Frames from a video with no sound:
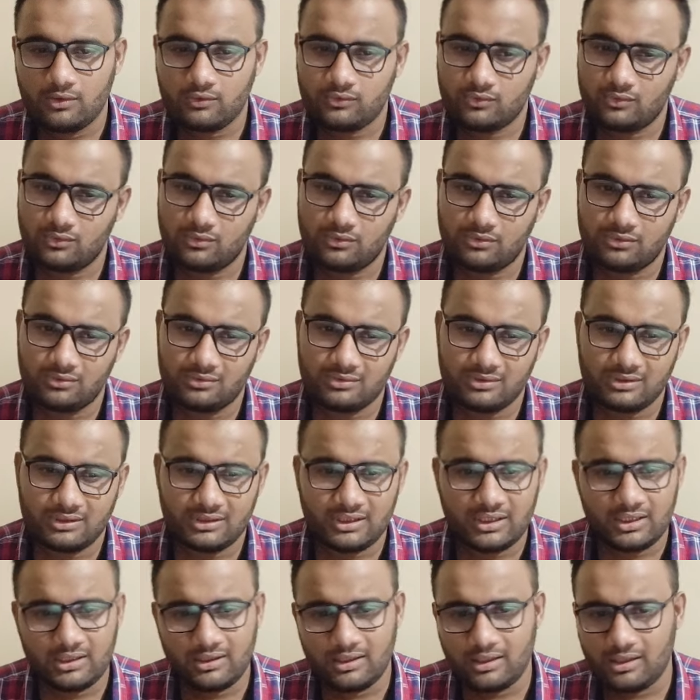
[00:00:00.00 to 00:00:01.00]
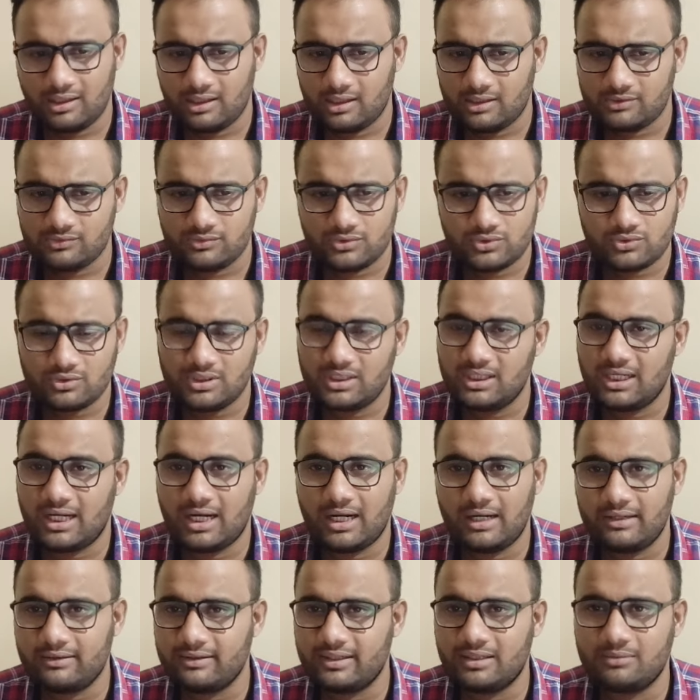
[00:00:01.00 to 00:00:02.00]
So there, as usual,
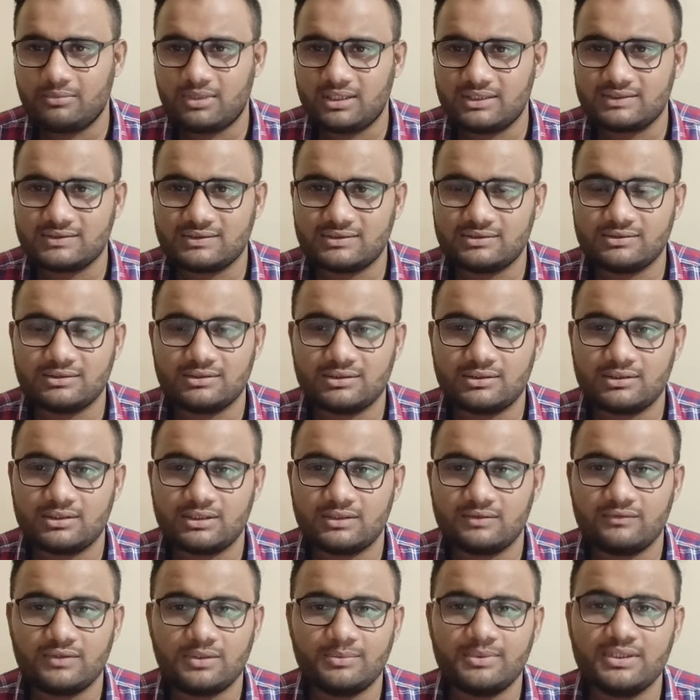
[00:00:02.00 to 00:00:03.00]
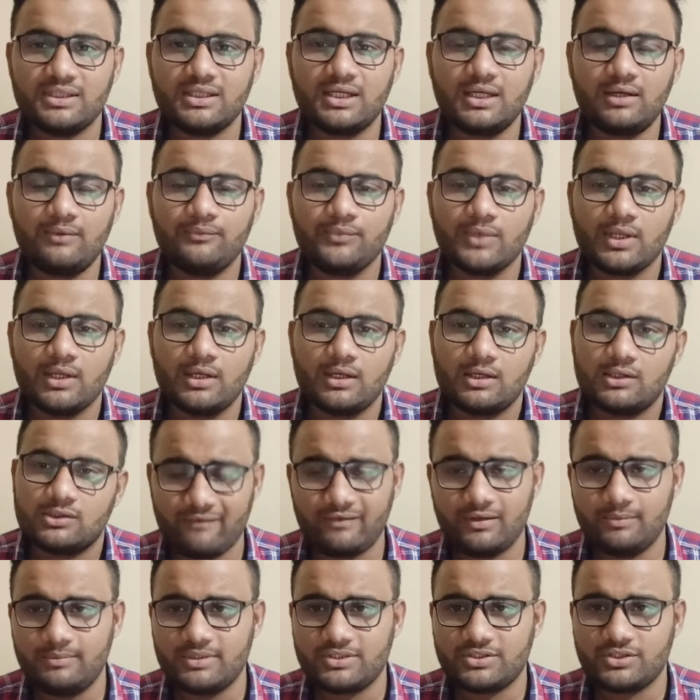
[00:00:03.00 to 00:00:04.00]
100 marks will be there. I
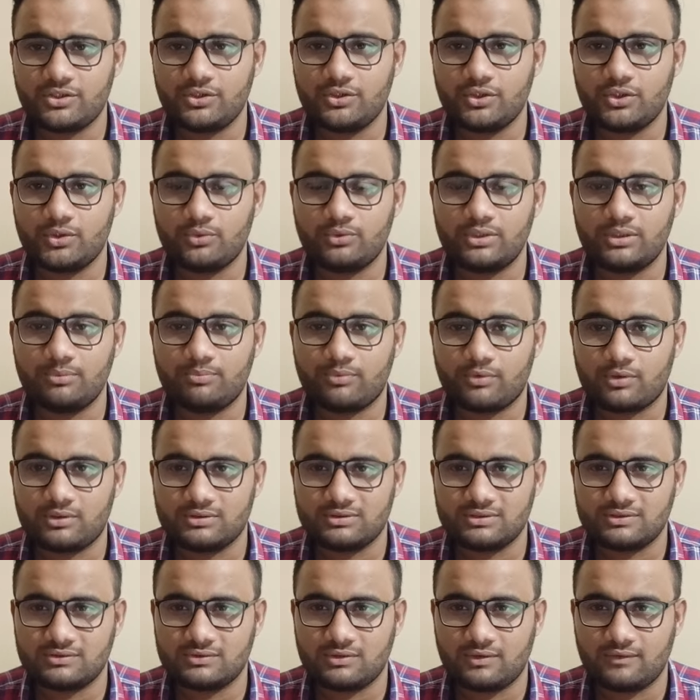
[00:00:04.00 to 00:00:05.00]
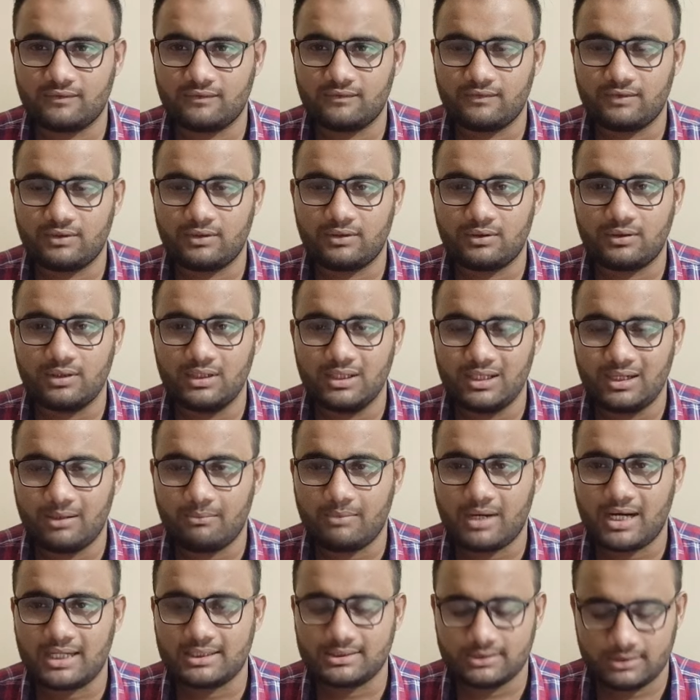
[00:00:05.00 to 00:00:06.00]
will be sharing you the process of
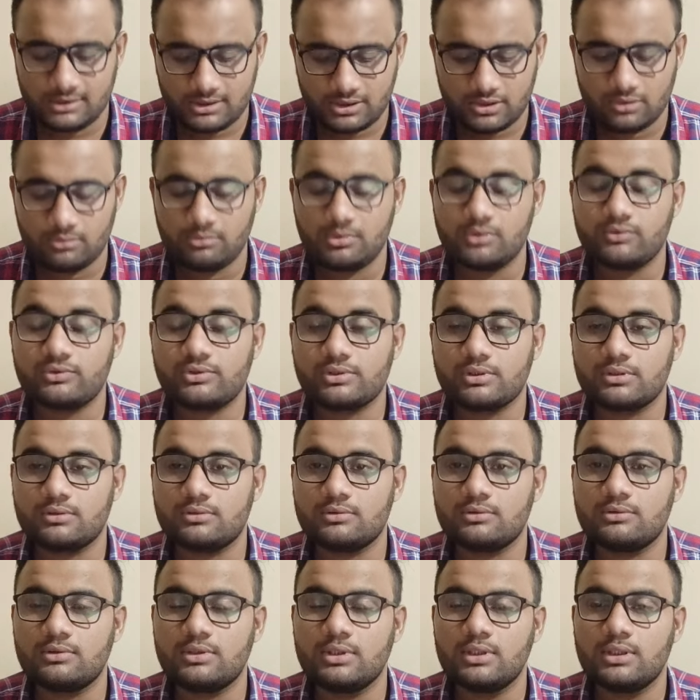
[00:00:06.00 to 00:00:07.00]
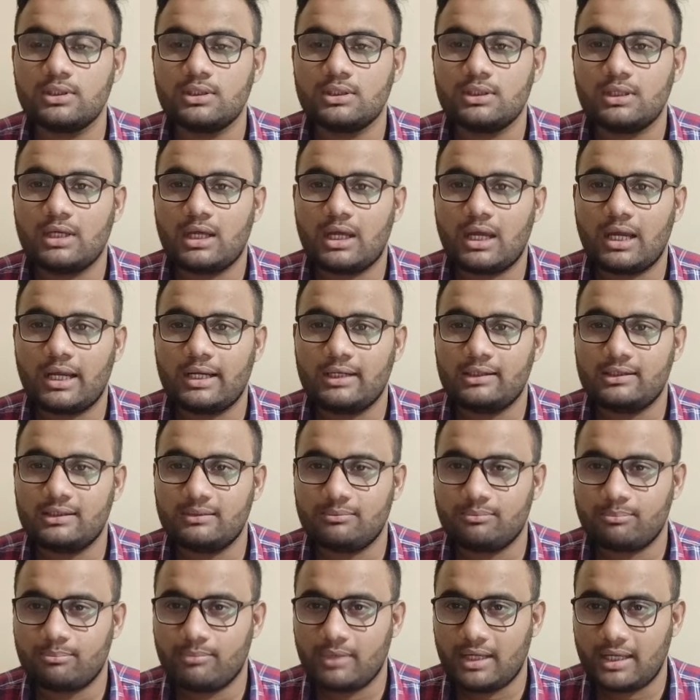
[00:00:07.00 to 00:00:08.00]
marks distribution and
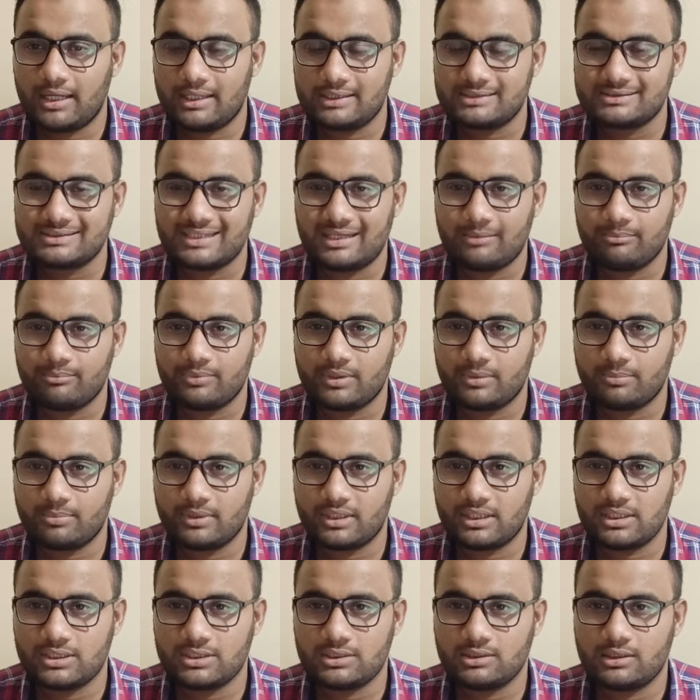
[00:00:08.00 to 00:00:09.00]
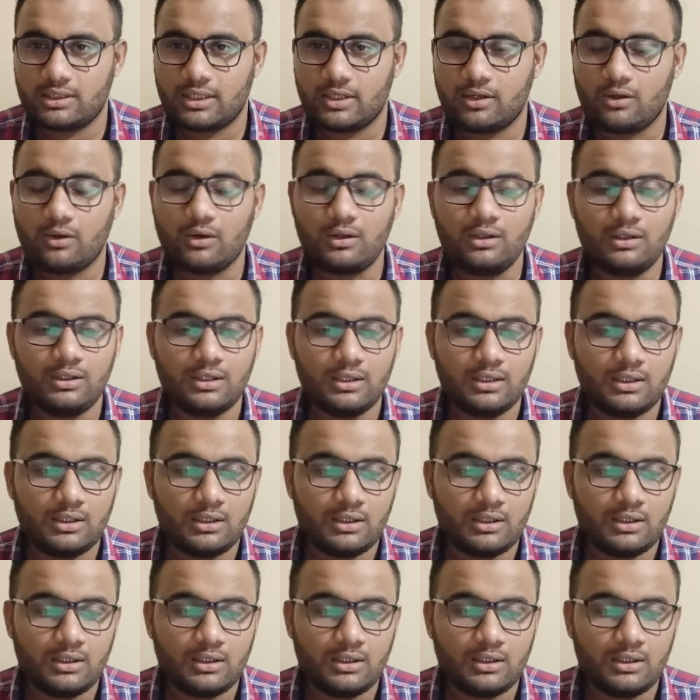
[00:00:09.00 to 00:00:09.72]
the exam preparation and all,